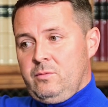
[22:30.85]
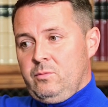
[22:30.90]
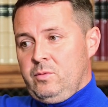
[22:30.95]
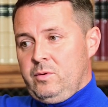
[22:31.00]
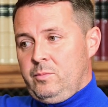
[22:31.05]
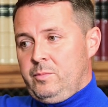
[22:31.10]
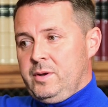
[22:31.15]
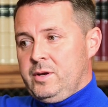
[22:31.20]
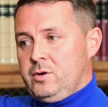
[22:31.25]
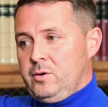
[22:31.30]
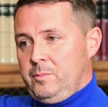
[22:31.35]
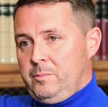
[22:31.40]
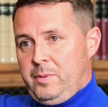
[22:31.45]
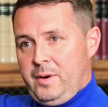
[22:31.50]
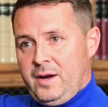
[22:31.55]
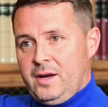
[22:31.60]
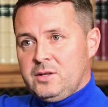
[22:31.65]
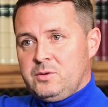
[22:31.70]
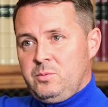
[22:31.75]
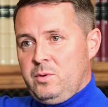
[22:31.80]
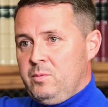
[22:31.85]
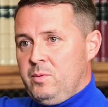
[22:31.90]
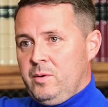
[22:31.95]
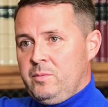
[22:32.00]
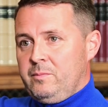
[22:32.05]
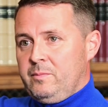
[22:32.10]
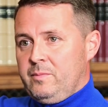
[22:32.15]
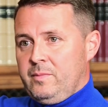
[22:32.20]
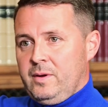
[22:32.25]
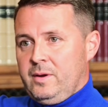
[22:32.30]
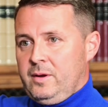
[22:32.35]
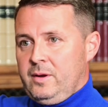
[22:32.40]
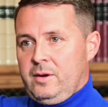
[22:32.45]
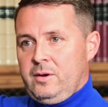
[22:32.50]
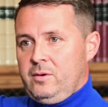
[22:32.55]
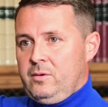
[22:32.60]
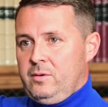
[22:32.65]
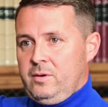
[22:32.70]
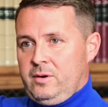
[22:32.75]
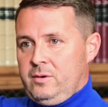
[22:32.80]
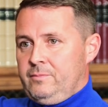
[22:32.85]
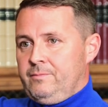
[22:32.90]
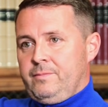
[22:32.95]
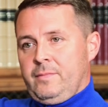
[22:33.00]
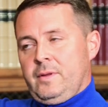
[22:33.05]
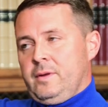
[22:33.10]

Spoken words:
We'll be compact. We won't, you know,